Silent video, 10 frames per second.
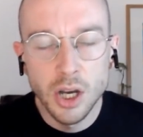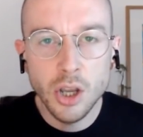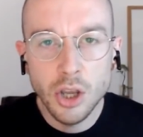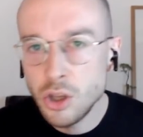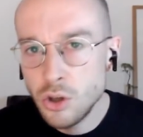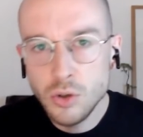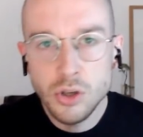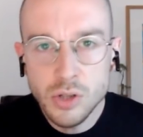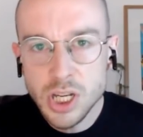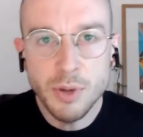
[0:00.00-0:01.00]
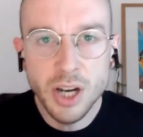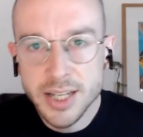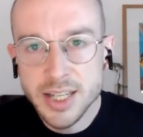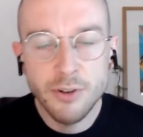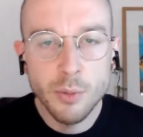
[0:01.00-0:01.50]
you
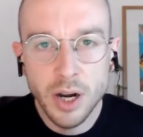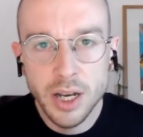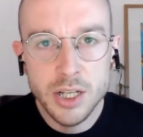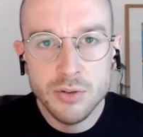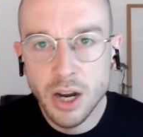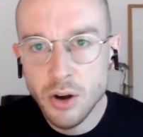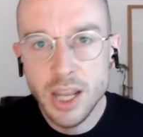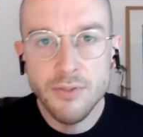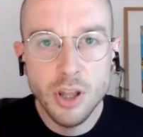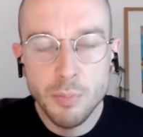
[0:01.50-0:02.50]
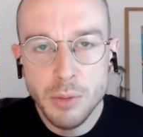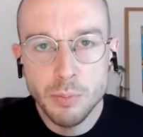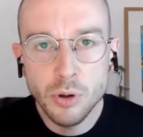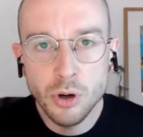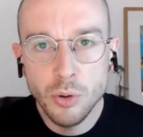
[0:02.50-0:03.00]
demonize everyone in Israel, even the
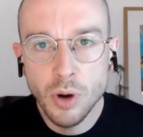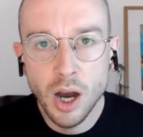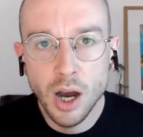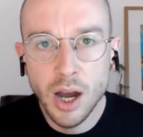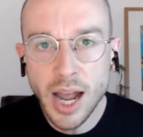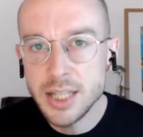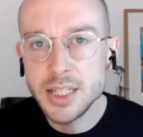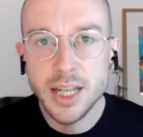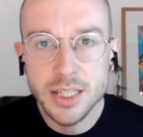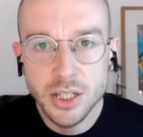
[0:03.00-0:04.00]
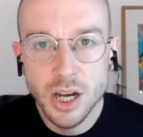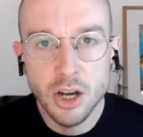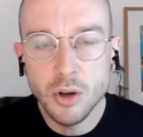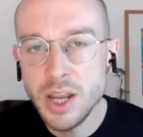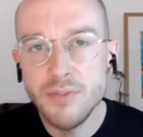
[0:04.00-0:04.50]
people who are
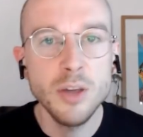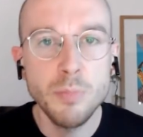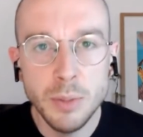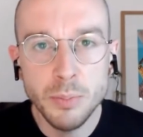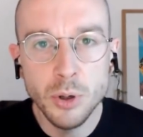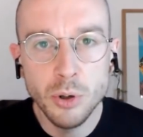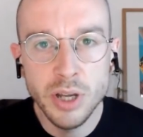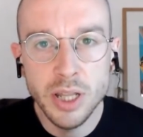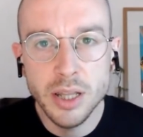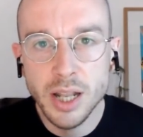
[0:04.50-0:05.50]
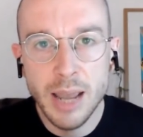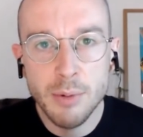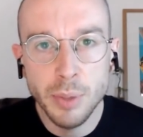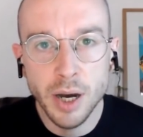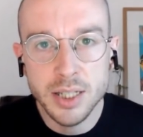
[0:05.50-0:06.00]
anti-Netanyahu, even the people who are in the
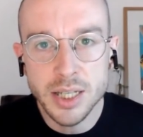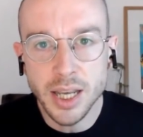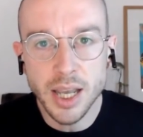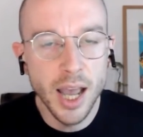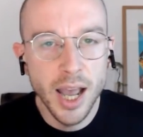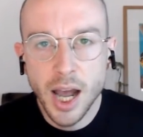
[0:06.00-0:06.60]
Labour Party,